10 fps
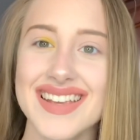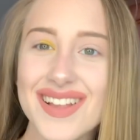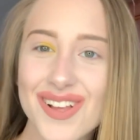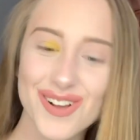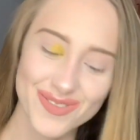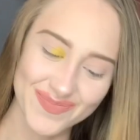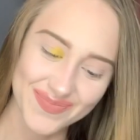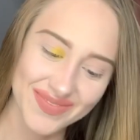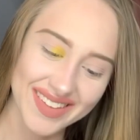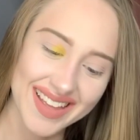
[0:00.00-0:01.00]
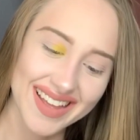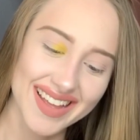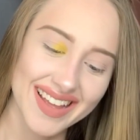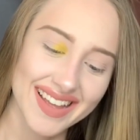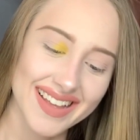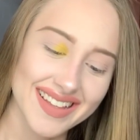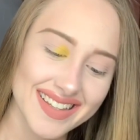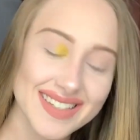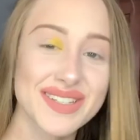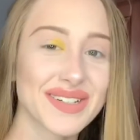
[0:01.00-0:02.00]
yellow.
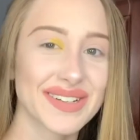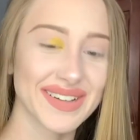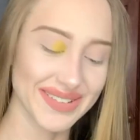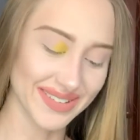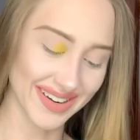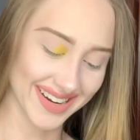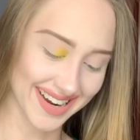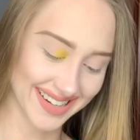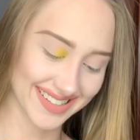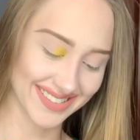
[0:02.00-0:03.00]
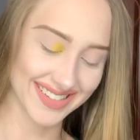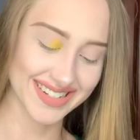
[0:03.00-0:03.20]
This is going to go great. I can already